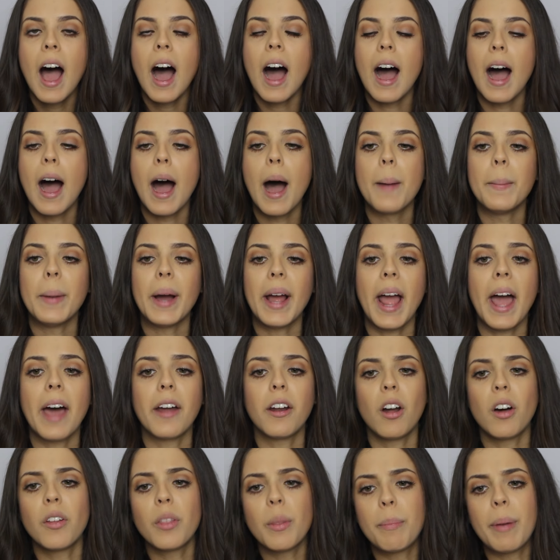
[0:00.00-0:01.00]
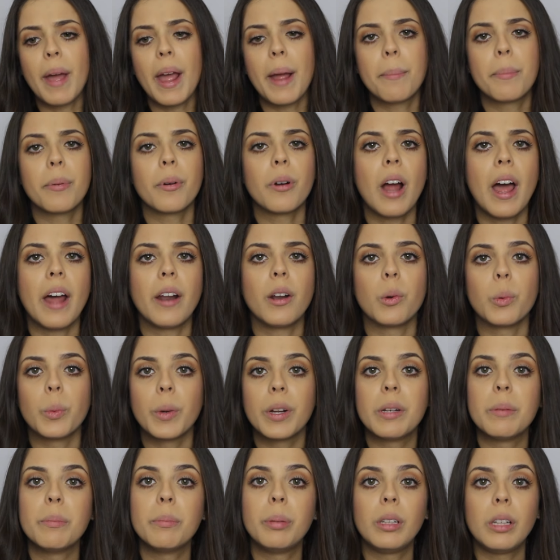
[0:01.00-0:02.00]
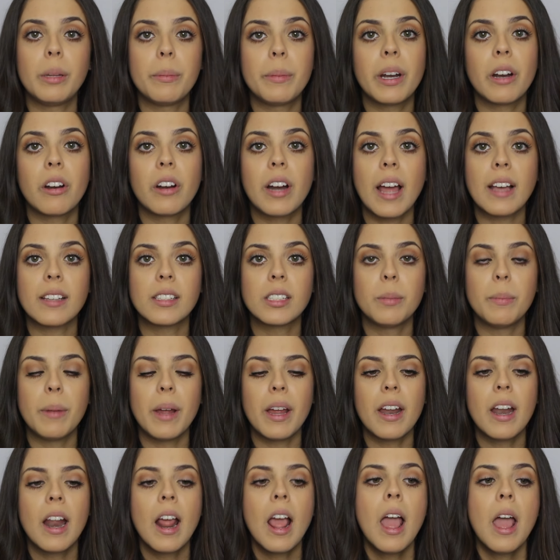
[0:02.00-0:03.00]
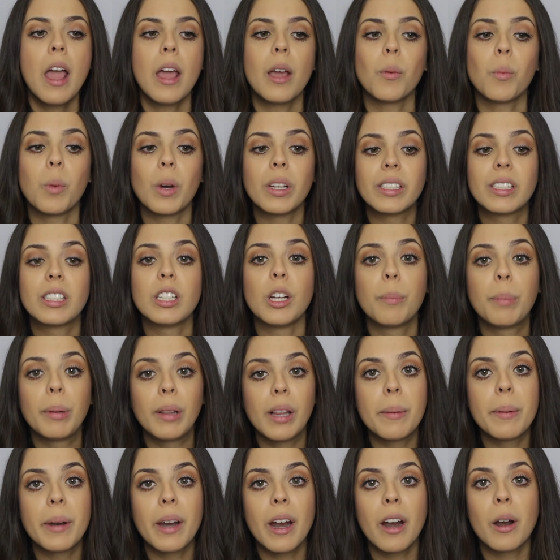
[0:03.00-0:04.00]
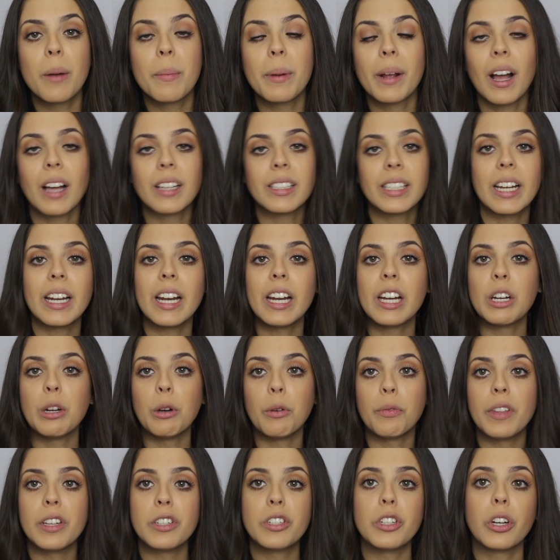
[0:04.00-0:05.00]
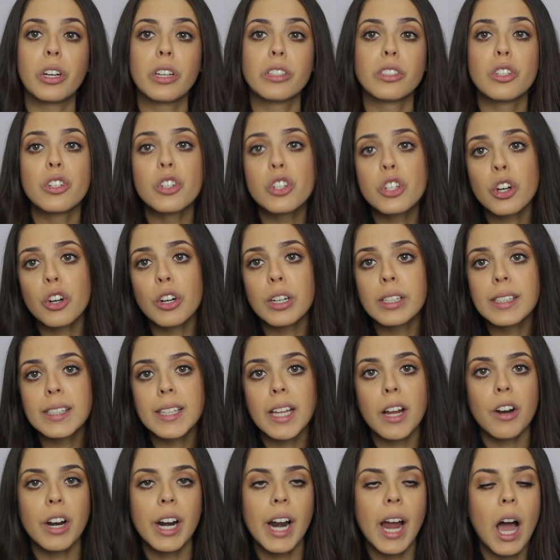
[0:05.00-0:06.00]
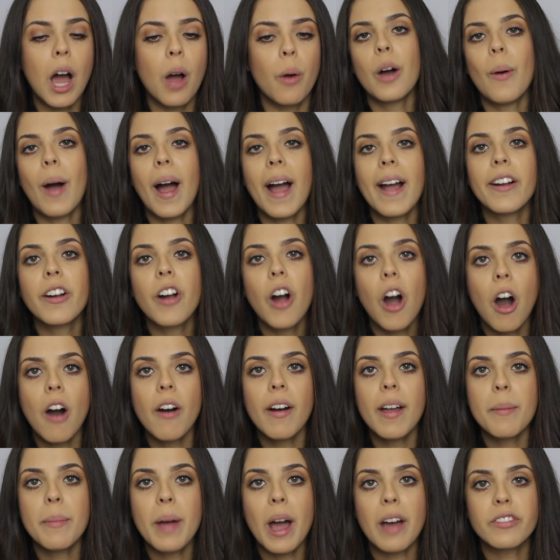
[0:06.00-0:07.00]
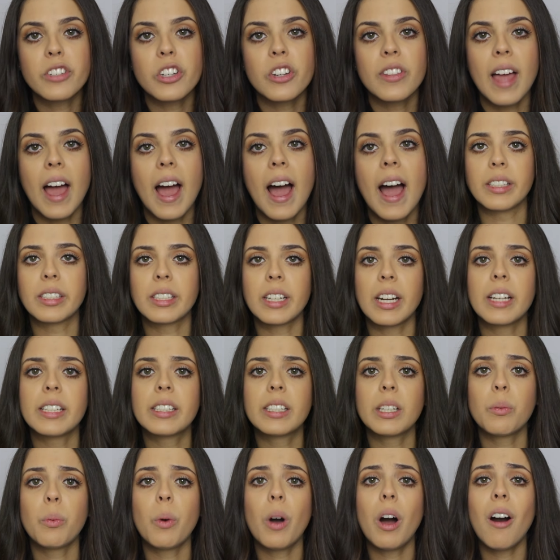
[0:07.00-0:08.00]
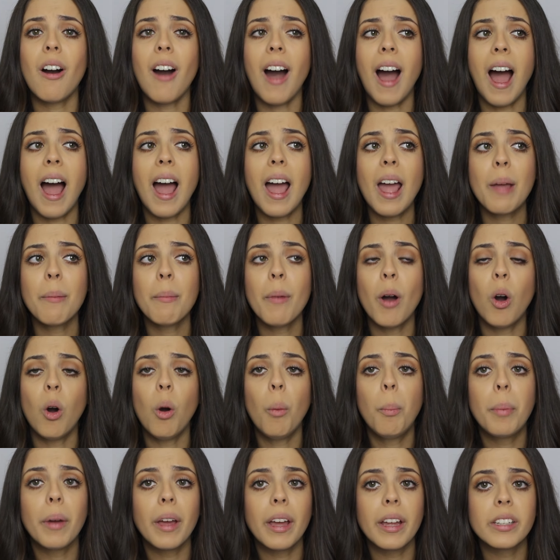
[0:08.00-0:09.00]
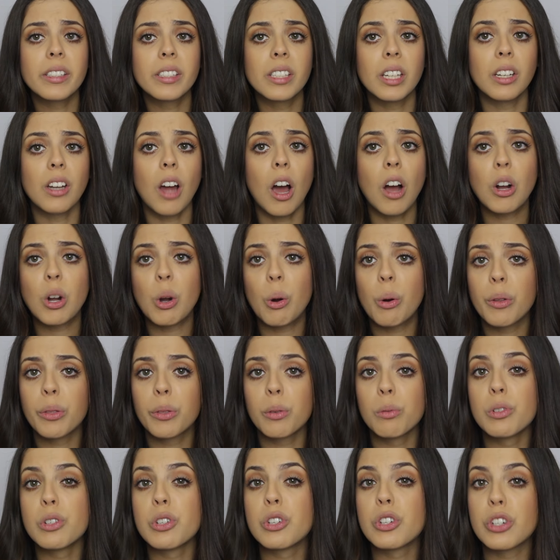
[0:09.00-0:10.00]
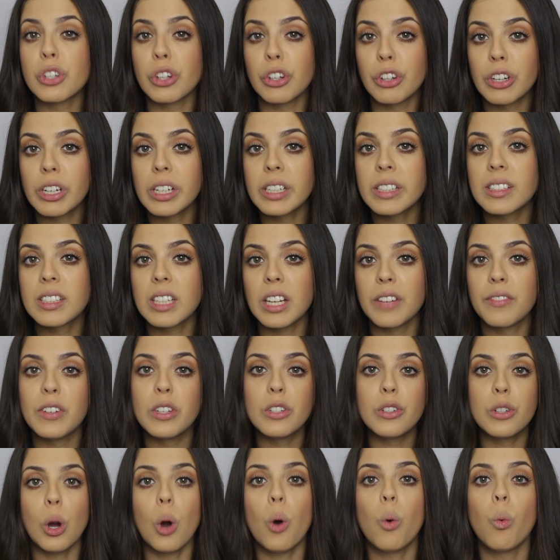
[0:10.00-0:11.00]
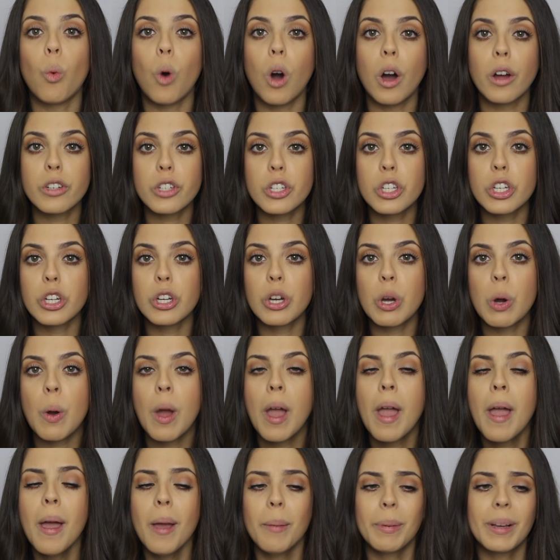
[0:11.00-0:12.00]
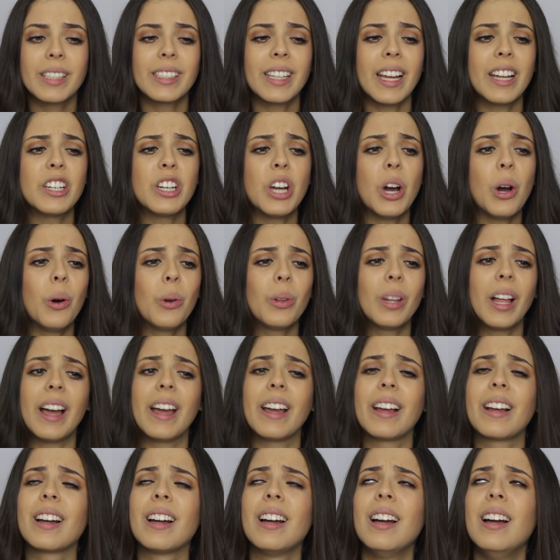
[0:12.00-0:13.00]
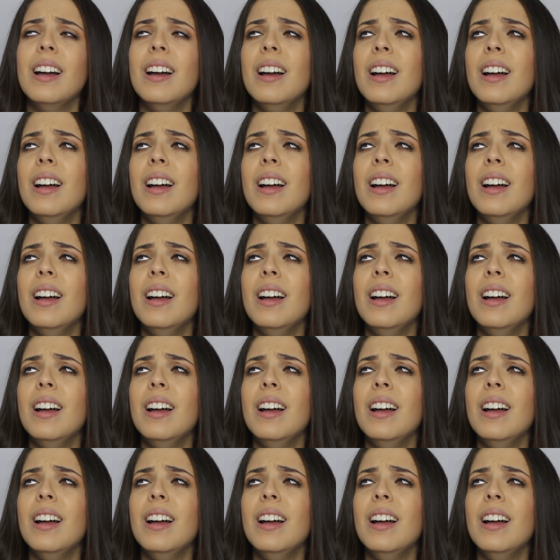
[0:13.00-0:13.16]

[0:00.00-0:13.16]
Um, I had all the paper, had a written preliminary estimate. It was still preliminary because I didn't know if they took his insurance there or not. So I call him after that and I said, well, I'm open to not going through insurance if you don't want to because I know like,